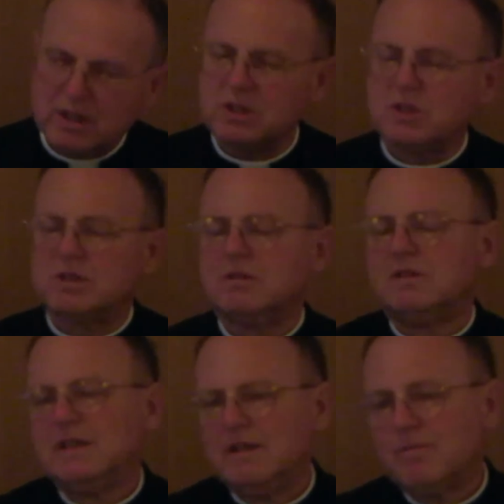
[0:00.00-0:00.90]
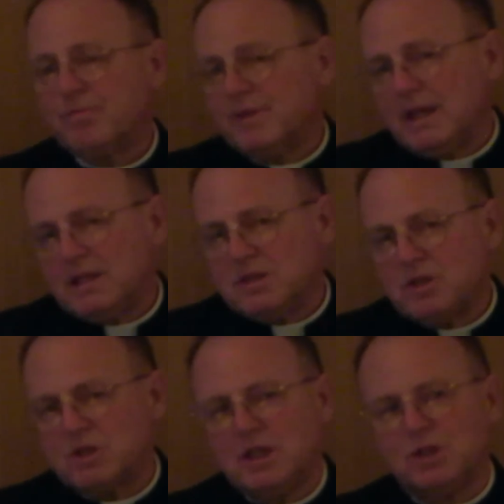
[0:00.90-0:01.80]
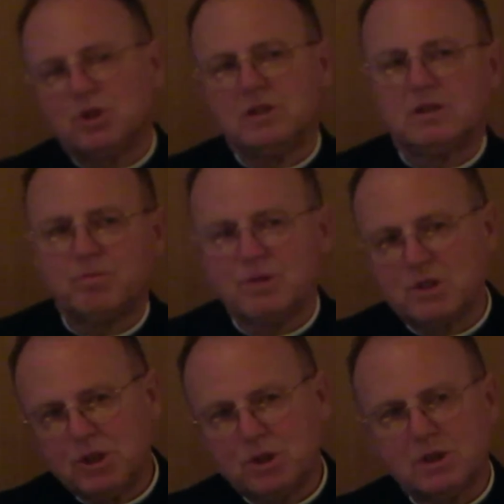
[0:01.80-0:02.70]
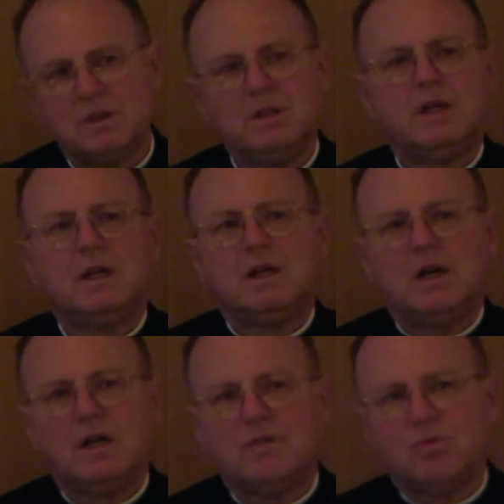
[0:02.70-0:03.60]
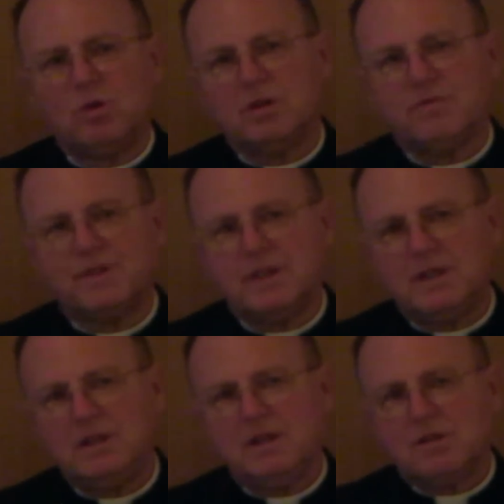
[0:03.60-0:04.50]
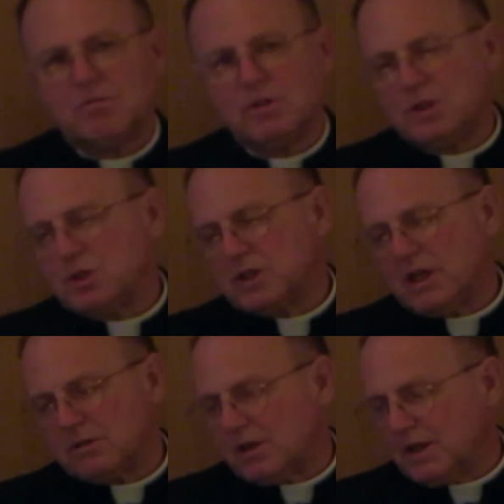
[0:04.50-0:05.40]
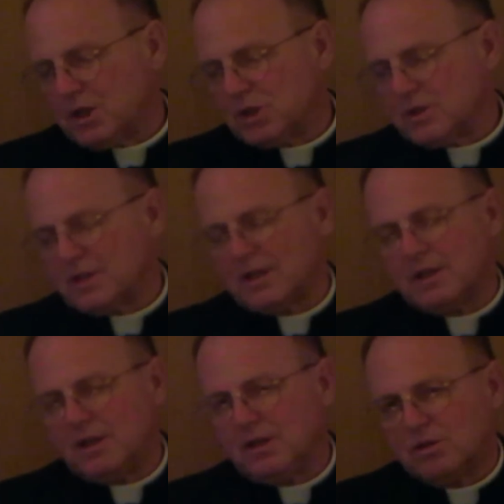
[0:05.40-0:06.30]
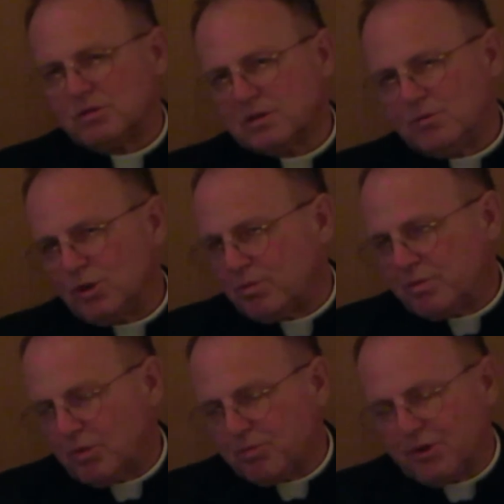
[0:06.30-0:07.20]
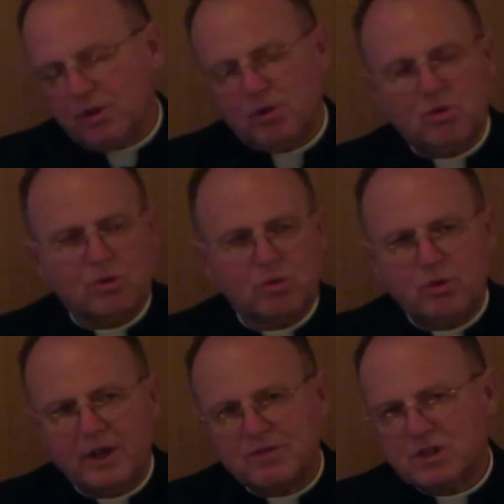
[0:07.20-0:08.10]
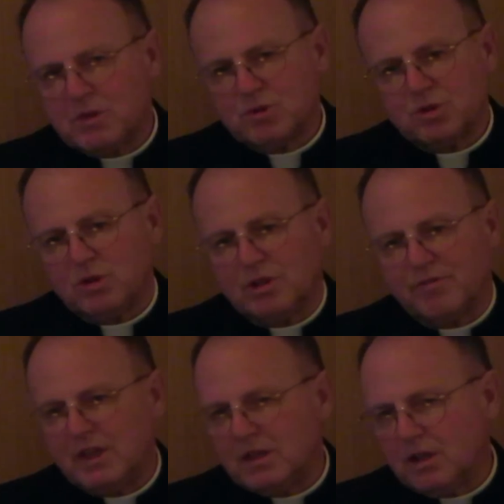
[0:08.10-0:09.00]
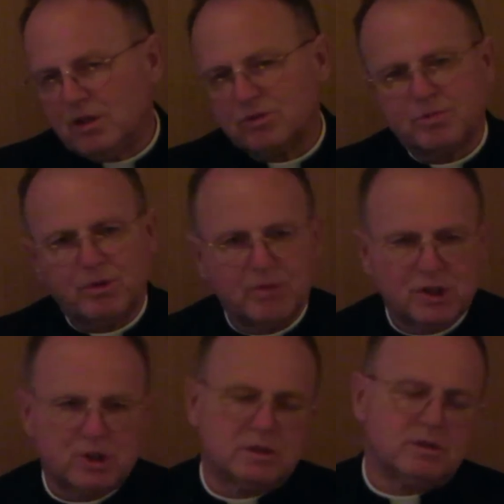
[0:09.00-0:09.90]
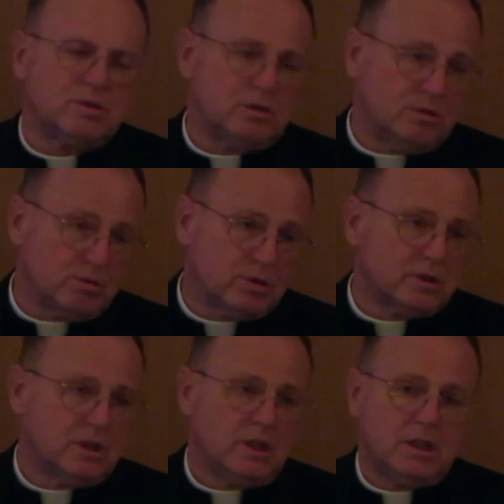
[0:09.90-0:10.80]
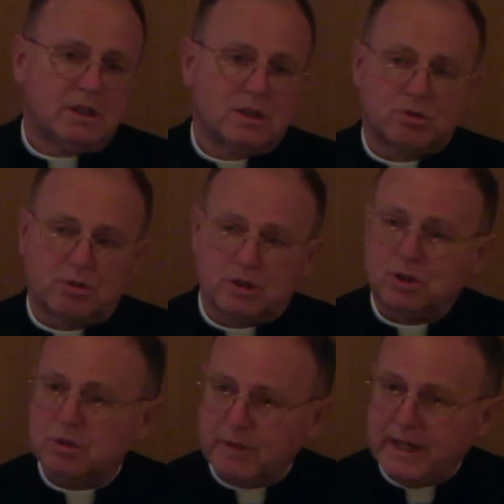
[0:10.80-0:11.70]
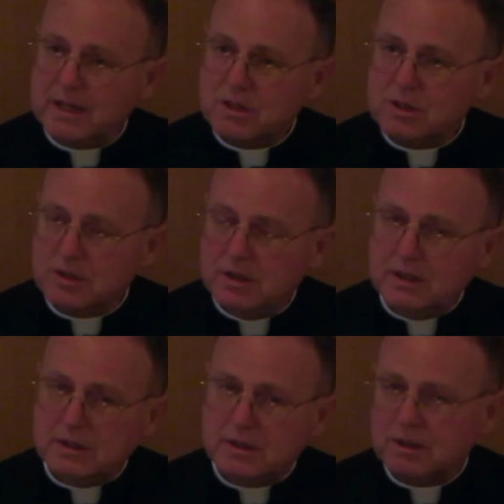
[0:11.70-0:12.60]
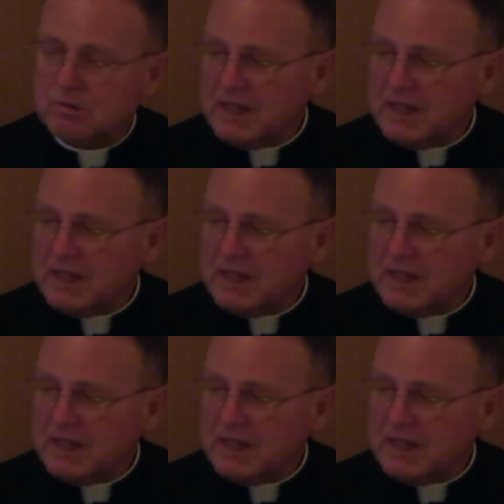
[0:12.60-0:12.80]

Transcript: this. That is essentially the position of all of the religious congregations that adhere to the motu proprio or who have some sort of indult or permission to use the traditional Mass, like